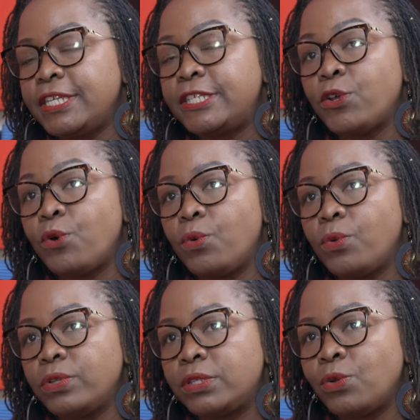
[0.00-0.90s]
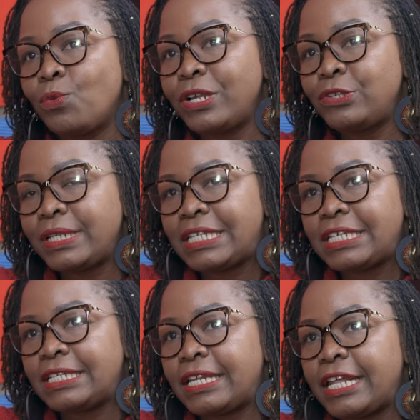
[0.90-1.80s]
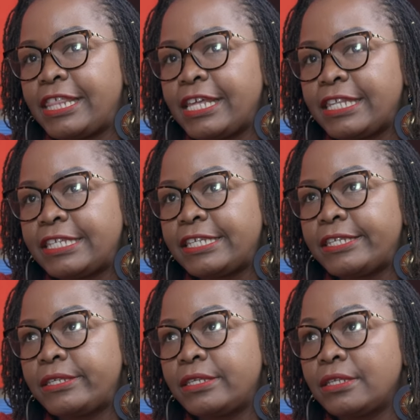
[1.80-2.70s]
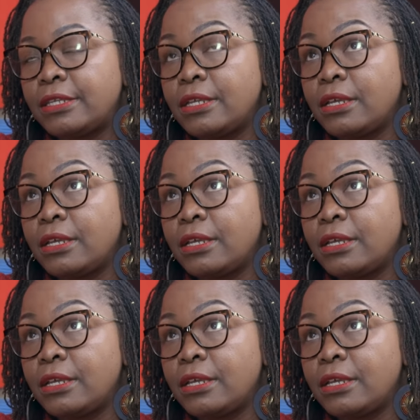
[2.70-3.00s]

So so what we did, and I think this is